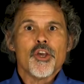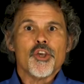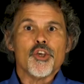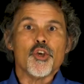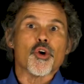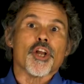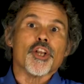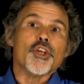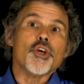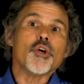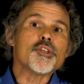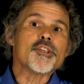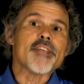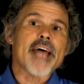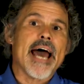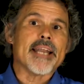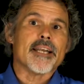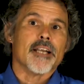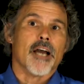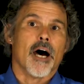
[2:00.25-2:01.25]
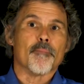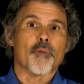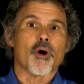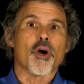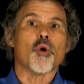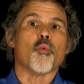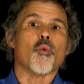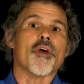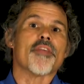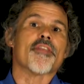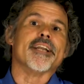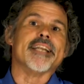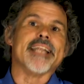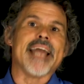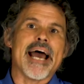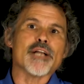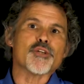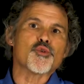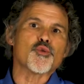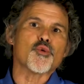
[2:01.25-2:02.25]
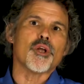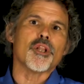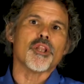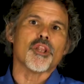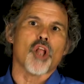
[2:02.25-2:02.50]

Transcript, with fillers: You can use that number with a natural